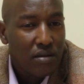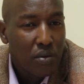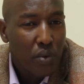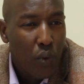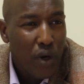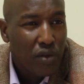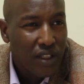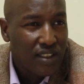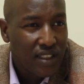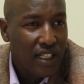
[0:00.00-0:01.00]
We want to
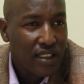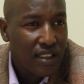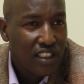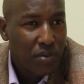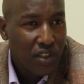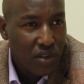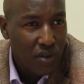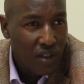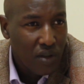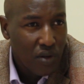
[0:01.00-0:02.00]
understand, especially
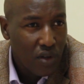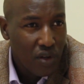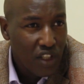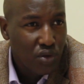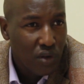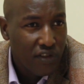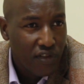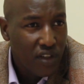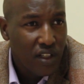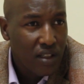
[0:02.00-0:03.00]
on the issue of
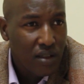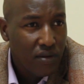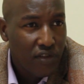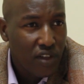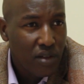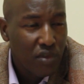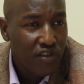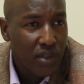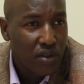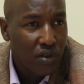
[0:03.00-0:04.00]
free
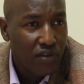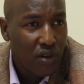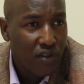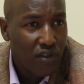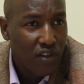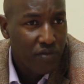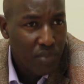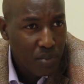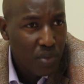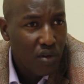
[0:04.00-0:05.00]
movement of
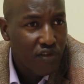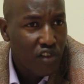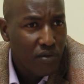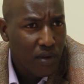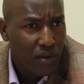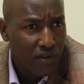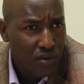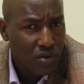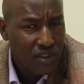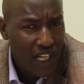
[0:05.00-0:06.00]
people, free movement of
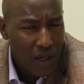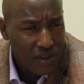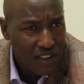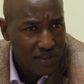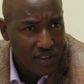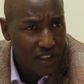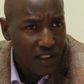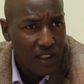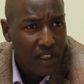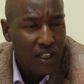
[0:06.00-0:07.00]
goods. How is
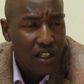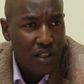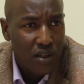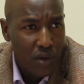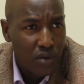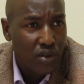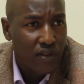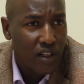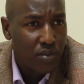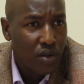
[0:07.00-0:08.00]
FTA going to
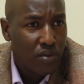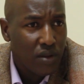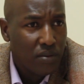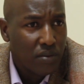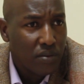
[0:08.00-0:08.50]
solve that problem?